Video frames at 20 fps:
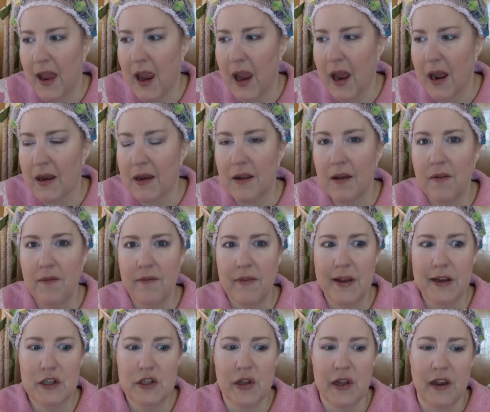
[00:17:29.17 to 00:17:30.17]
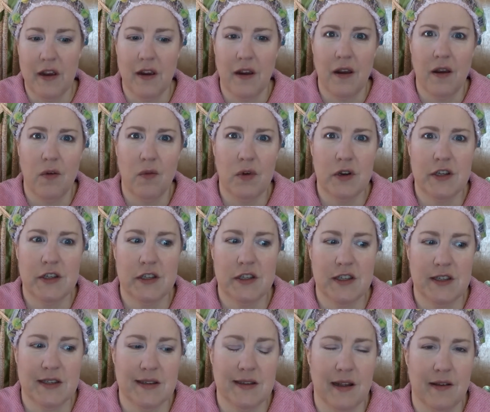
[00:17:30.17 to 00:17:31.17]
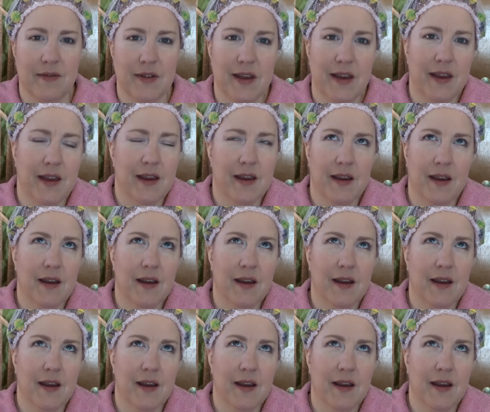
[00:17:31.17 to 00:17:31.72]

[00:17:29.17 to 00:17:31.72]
and facial hair, which is just lovely.